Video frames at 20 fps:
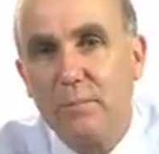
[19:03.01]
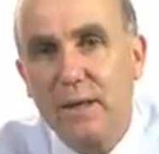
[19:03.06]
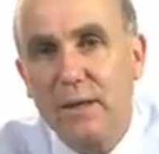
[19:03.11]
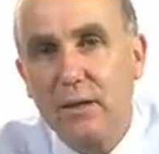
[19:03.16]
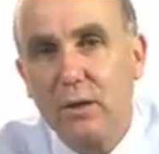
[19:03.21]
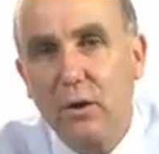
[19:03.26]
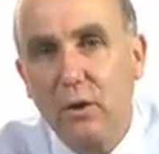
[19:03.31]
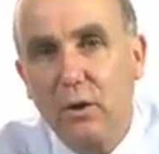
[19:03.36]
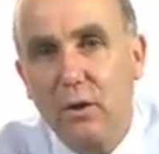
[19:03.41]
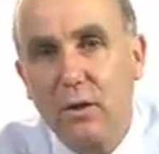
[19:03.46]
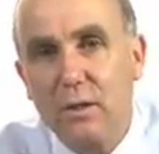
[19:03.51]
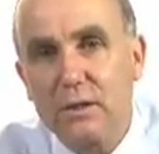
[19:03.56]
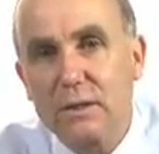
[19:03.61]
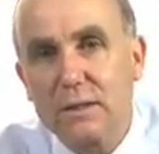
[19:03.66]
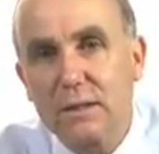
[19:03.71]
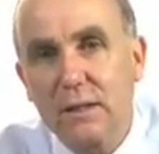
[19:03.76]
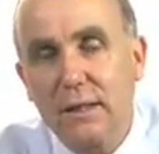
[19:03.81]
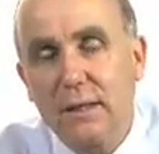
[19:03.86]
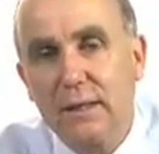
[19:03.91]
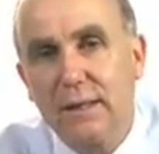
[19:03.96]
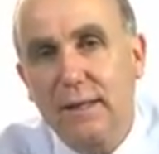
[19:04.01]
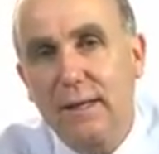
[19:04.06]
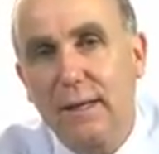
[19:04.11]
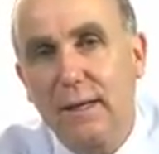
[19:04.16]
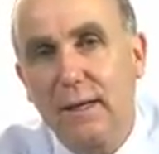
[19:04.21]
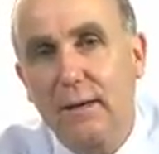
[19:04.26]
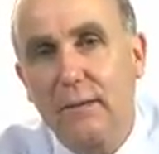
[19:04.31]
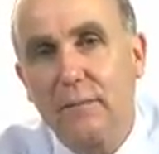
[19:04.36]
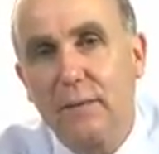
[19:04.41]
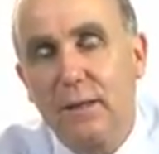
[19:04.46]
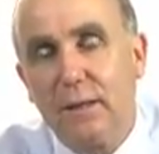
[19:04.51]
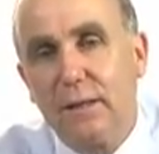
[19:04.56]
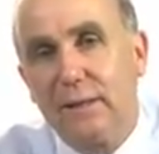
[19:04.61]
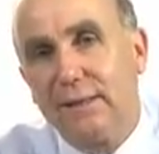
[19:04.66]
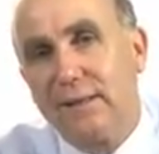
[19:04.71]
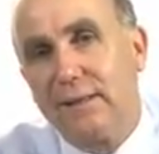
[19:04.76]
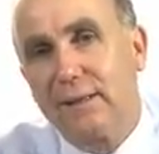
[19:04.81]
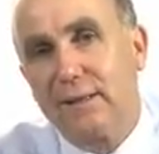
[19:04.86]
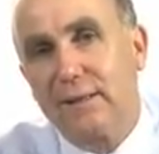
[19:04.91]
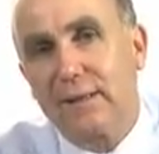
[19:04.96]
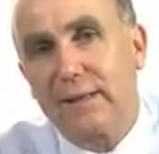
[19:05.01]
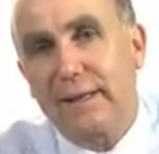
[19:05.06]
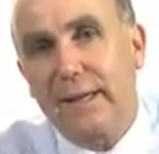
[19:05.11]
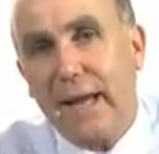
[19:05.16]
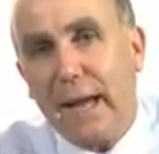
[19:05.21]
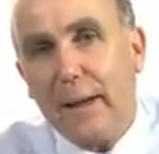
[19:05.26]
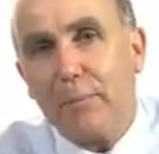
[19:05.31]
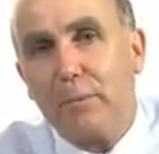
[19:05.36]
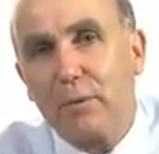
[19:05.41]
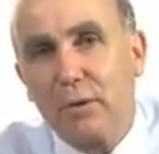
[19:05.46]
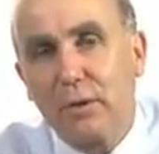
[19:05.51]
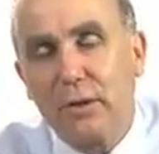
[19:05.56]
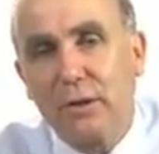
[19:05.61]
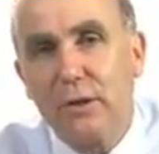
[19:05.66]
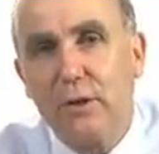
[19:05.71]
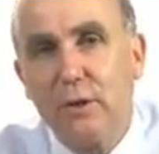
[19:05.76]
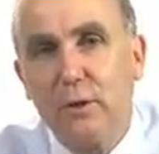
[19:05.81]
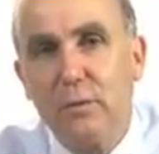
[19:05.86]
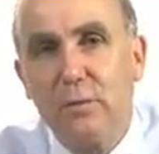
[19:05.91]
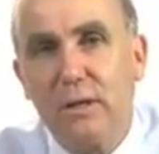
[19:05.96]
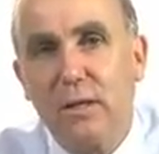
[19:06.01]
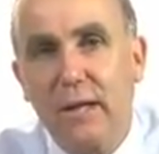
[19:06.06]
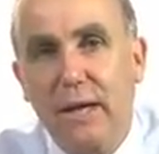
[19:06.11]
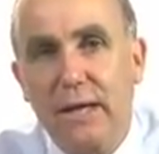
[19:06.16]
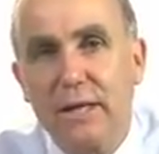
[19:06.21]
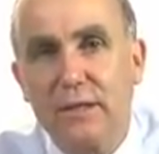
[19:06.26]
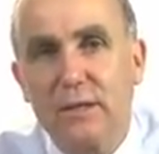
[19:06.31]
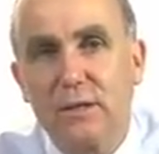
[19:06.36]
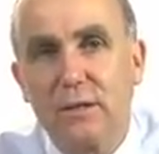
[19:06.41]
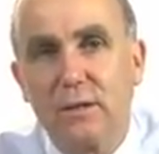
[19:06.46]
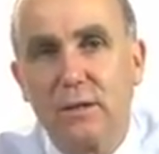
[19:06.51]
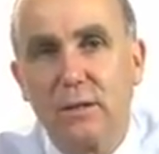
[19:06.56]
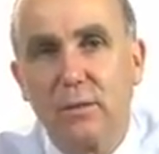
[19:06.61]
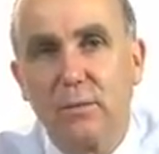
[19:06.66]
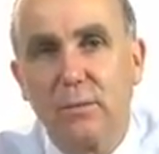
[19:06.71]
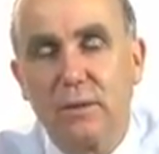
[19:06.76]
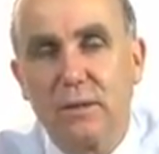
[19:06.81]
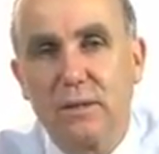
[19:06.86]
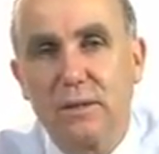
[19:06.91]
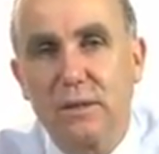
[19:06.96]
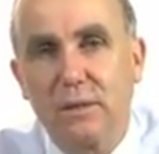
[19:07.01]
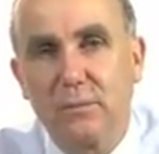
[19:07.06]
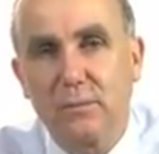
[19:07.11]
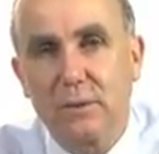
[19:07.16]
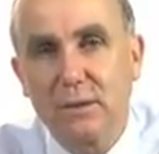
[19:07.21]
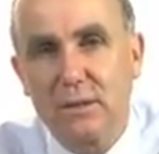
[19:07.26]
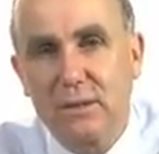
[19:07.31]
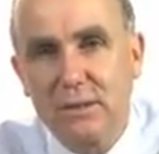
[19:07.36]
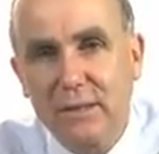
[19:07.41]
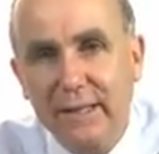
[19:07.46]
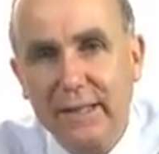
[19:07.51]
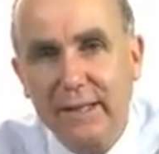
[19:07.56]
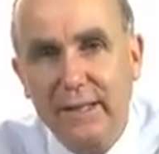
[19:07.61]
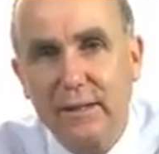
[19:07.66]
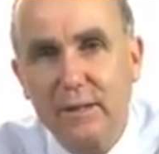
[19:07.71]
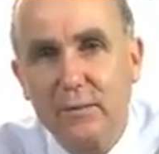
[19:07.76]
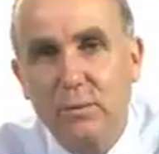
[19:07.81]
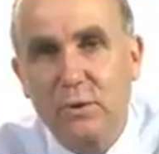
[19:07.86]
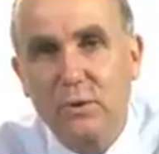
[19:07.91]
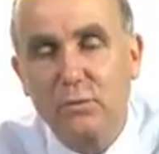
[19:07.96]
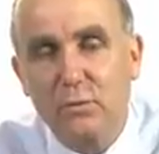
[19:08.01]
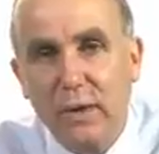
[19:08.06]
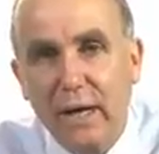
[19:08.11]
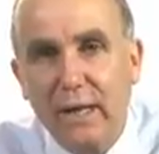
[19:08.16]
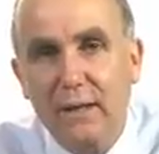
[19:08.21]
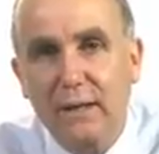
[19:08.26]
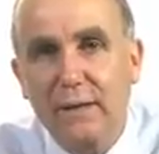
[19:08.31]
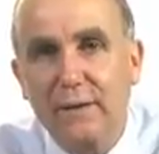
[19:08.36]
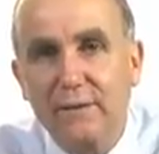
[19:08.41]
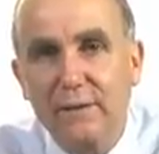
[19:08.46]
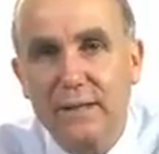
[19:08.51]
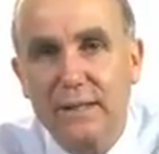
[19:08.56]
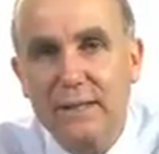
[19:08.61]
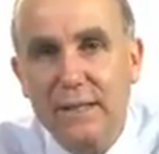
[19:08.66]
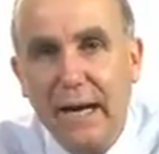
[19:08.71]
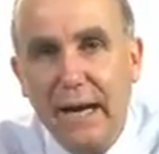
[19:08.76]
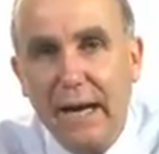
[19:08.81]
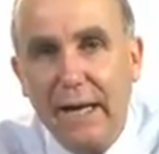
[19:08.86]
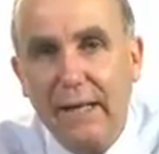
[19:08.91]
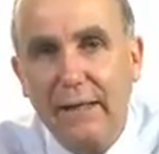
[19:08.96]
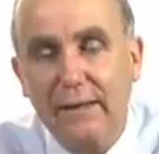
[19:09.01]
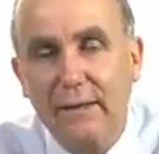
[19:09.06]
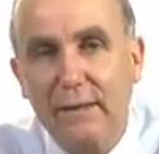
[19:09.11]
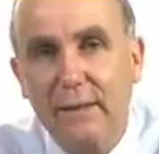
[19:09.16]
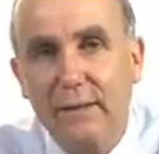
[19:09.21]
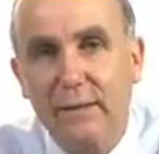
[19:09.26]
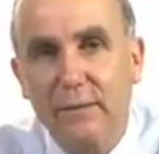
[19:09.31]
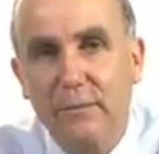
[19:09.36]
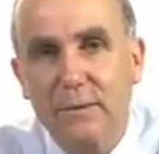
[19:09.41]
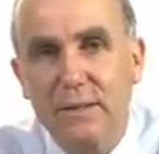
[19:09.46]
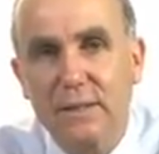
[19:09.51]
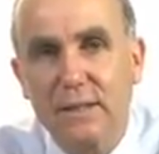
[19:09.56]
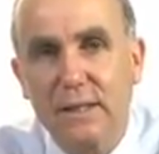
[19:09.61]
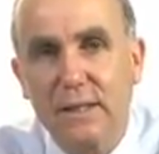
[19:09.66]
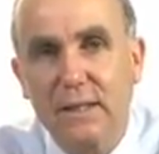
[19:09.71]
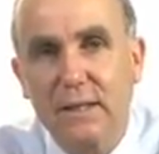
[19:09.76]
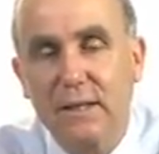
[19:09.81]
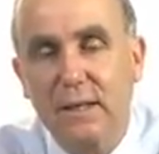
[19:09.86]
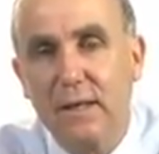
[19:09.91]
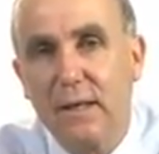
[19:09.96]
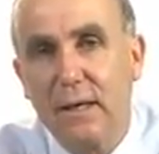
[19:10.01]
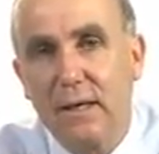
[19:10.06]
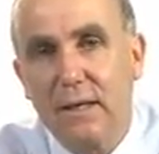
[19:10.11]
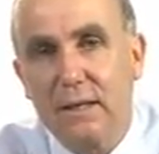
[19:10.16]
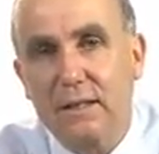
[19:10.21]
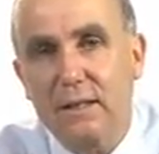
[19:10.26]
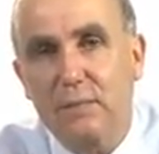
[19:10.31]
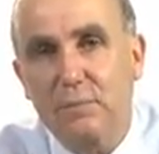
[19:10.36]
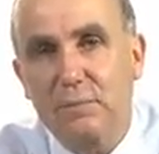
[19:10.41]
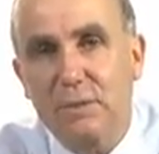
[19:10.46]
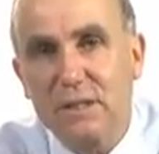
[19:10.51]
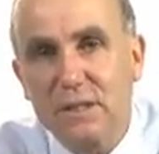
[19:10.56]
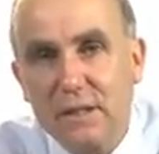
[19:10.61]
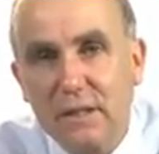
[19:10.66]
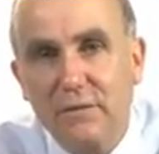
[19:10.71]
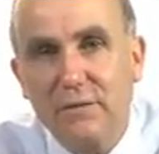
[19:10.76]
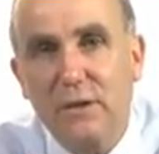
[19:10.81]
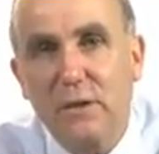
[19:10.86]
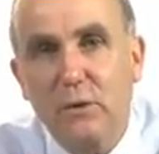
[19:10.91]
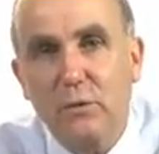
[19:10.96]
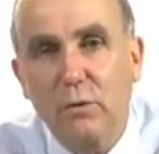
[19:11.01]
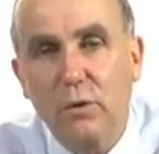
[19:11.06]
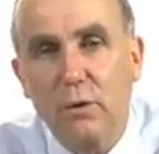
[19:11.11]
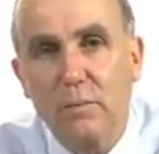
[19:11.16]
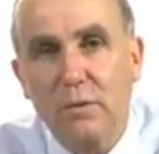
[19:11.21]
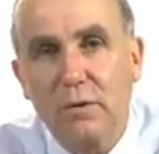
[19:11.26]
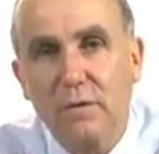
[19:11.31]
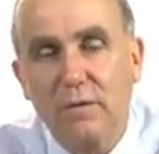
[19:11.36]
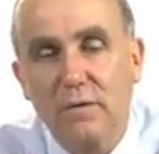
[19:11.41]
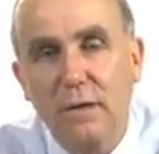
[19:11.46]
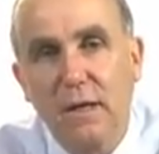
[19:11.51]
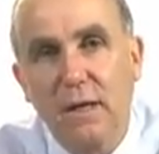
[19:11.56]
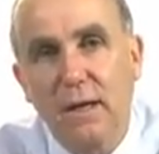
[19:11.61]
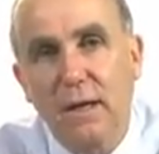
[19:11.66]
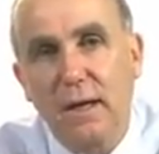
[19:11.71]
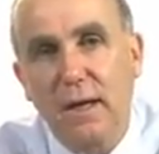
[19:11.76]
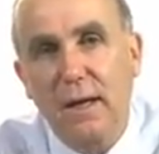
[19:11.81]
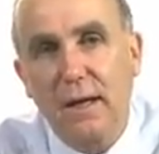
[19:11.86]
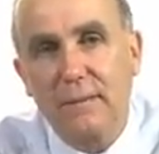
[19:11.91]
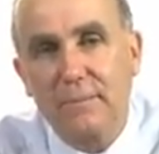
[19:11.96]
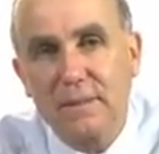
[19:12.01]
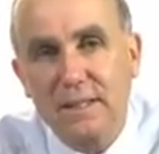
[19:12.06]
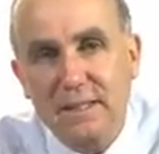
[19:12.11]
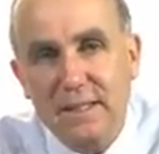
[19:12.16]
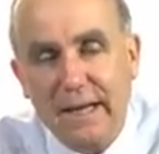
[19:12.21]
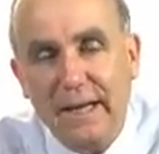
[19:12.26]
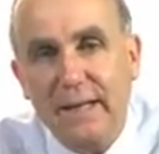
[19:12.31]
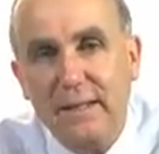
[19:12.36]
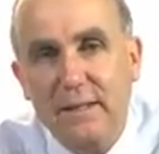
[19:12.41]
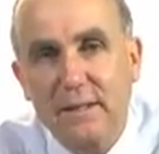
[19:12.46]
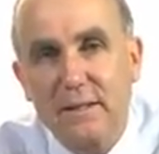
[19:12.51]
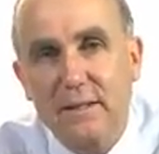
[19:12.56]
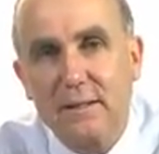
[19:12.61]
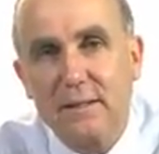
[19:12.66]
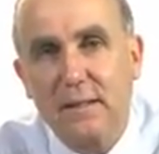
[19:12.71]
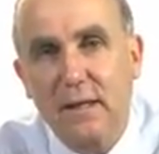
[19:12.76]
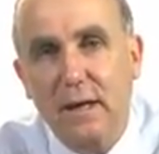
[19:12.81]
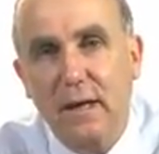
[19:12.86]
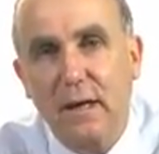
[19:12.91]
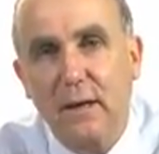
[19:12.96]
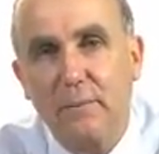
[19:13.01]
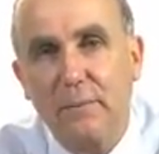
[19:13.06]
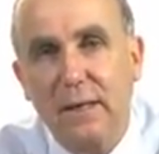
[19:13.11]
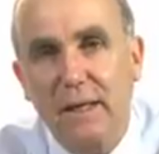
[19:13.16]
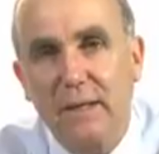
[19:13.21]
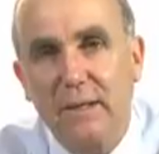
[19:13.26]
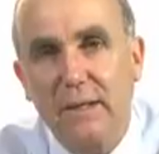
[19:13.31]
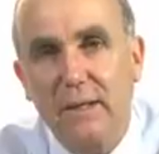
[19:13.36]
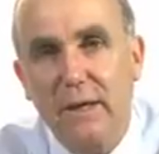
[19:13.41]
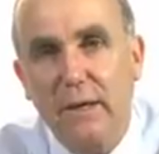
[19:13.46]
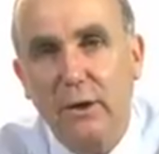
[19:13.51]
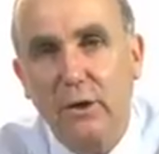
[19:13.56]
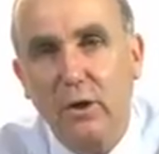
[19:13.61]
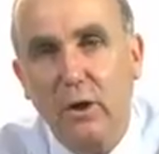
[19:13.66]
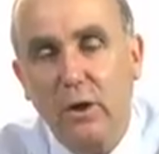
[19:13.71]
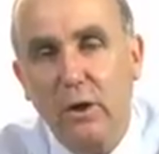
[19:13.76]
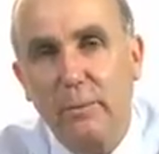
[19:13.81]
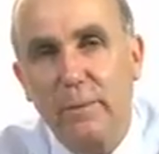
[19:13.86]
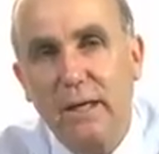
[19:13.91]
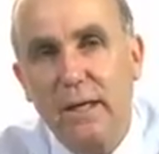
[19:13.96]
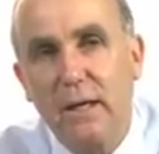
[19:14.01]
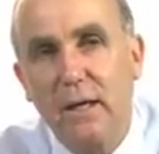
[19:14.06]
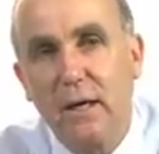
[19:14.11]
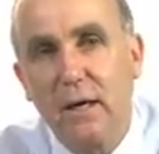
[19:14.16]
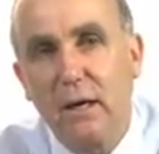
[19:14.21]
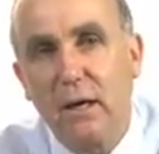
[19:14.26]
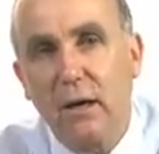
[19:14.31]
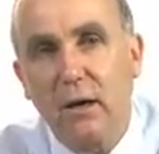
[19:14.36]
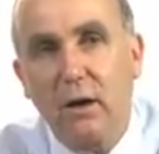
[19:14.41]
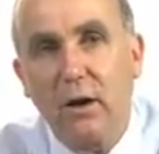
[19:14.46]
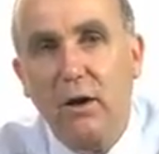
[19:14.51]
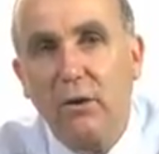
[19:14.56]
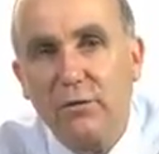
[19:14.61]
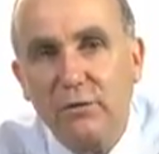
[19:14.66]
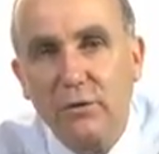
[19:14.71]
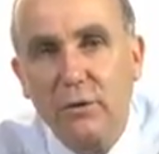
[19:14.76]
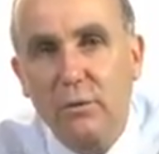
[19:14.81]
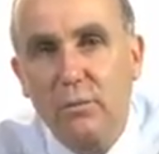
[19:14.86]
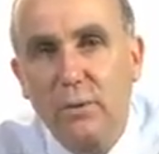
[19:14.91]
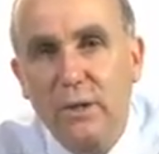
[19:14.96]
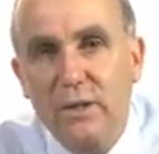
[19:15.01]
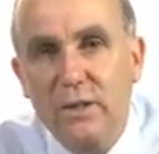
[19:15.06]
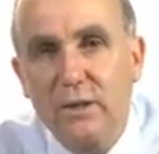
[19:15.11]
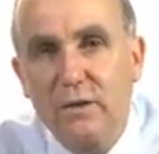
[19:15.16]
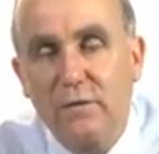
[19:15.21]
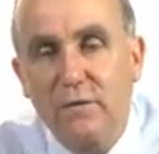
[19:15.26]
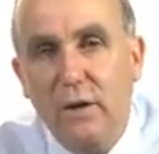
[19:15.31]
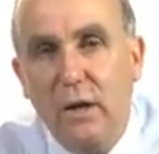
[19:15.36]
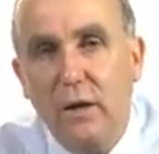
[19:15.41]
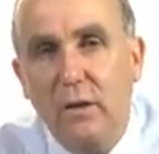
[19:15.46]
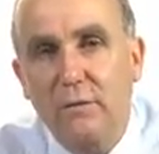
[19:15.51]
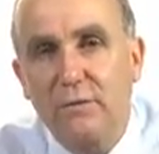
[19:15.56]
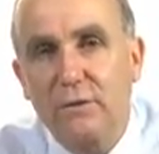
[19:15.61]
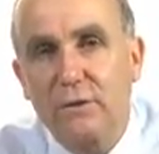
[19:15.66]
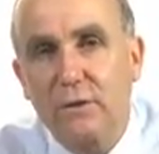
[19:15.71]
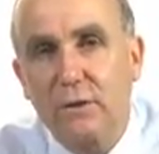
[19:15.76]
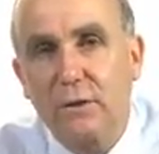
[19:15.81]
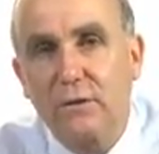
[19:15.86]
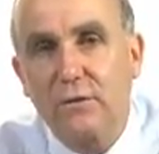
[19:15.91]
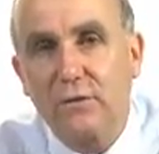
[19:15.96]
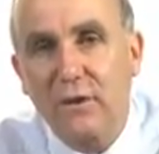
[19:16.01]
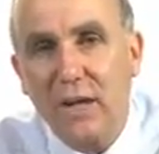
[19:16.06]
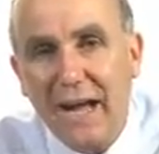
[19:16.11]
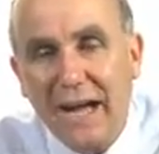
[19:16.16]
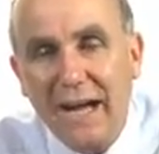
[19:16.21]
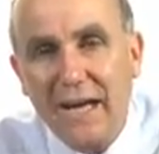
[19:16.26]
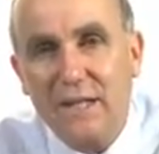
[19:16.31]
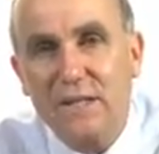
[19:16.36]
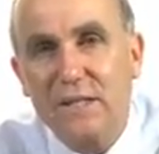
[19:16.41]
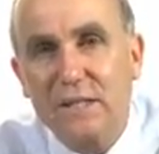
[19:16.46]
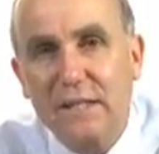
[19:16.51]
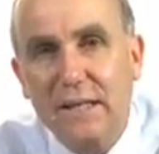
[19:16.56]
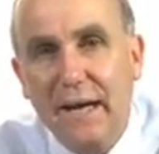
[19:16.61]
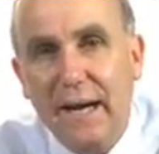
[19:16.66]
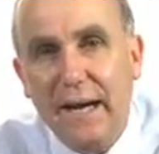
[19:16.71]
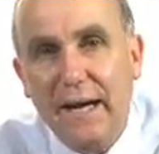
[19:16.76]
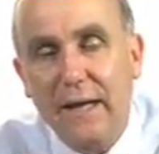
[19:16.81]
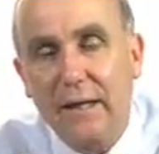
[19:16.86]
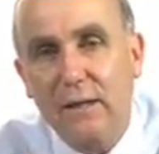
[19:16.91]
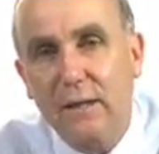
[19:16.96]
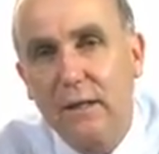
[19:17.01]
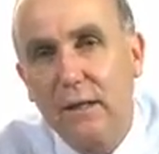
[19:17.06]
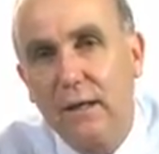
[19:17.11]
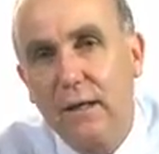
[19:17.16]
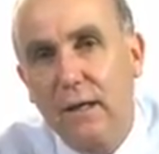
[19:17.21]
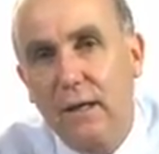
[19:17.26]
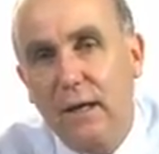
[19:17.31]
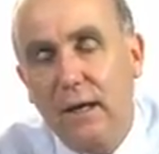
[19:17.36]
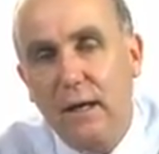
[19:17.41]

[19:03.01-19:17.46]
because the capital accumulation that was needed was relatively targeted. It was in a specific group of sectors in the economy, often which involved sort of large-scale